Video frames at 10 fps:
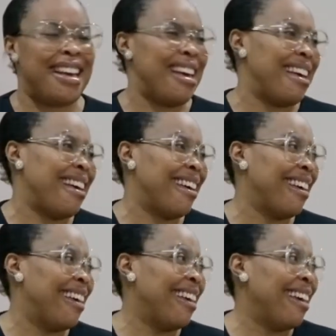Hey,
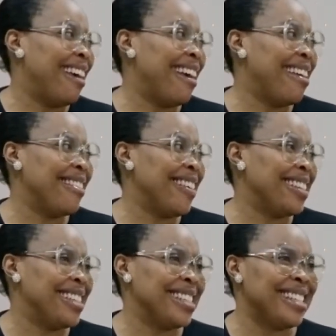hello,
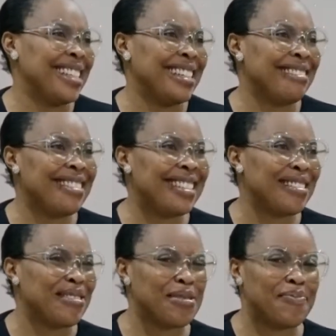auntie, read
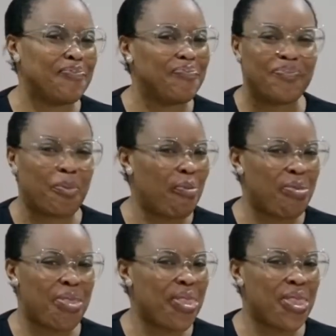the room.
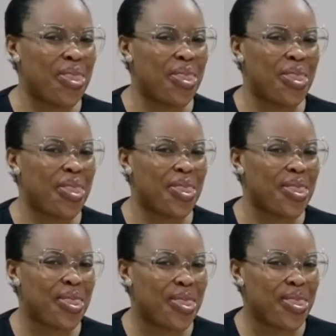
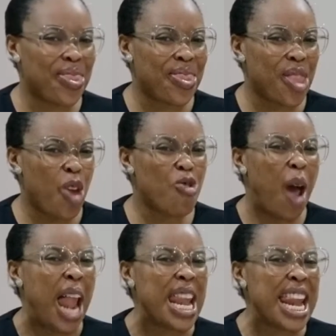
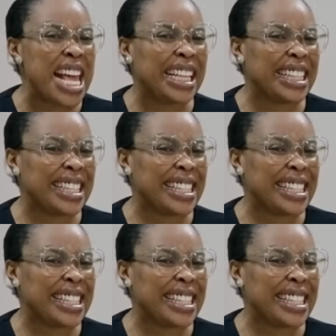You are late.